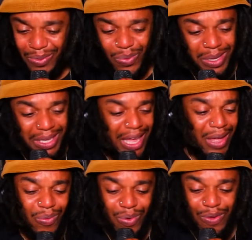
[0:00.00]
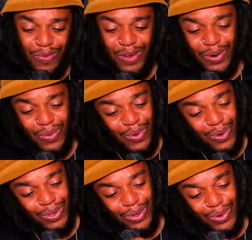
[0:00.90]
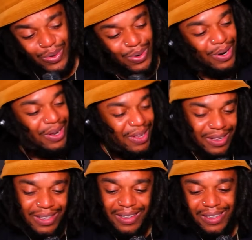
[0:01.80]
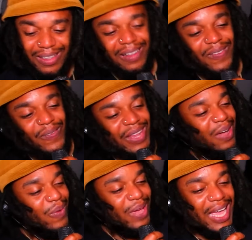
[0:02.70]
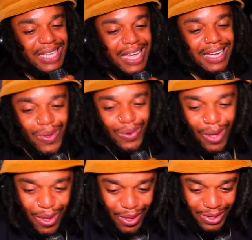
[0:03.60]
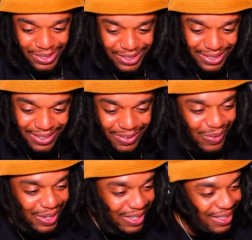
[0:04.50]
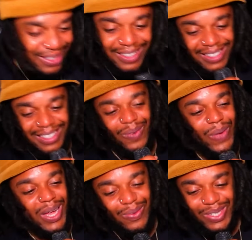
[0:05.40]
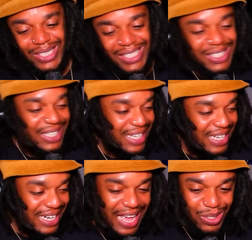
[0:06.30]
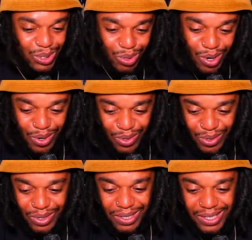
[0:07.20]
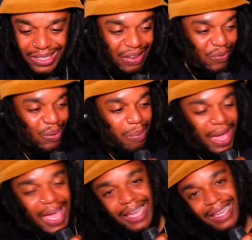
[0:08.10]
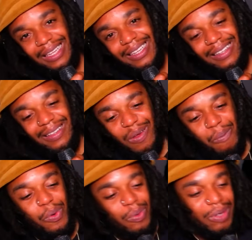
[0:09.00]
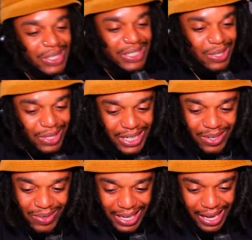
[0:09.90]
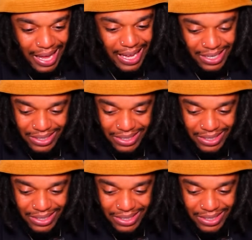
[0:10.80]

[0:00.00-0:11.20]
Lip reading: can't refund the world tour. Nigga, we didn't take no loss. The money was just sitting in escrow. Give it back. But were you still clearing cash?